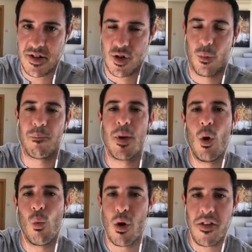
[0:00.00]
So
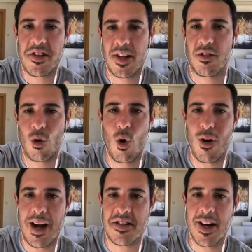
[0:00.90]
what are the 6 core
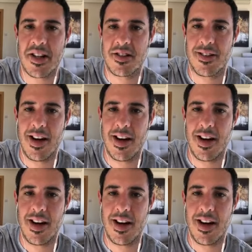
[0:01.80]
assets,